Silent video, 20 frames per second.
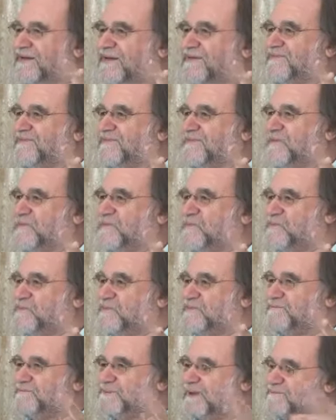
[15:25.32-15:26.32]
And so
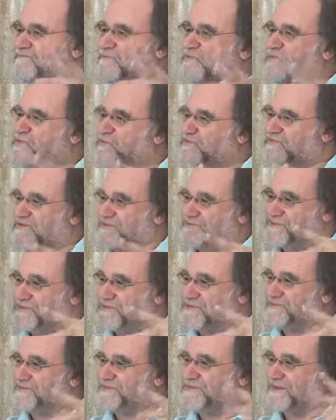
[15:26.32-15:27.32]
by moving
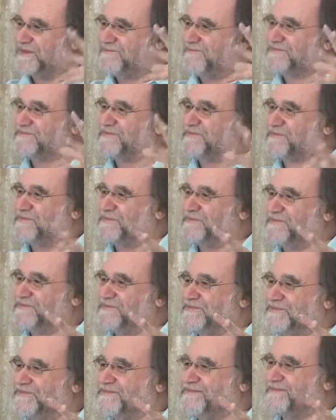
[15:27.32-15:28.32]
people every so
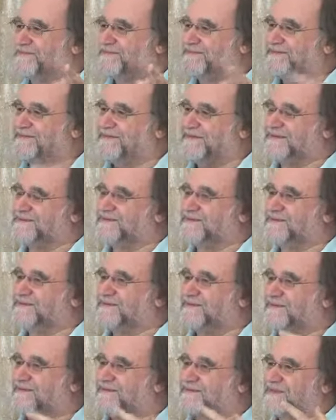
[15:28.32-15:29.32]
often, it
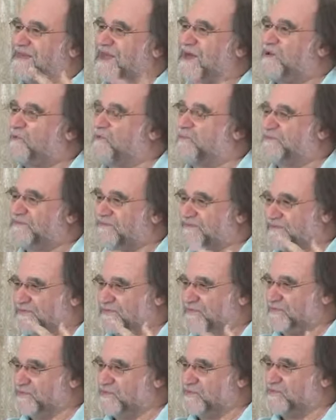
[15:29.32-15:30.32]

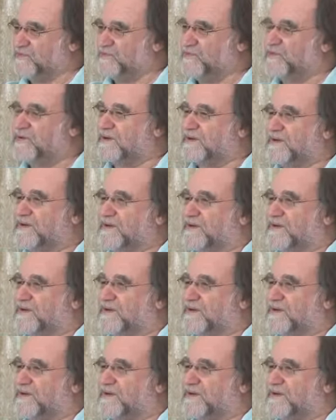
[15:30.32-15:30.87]
helps to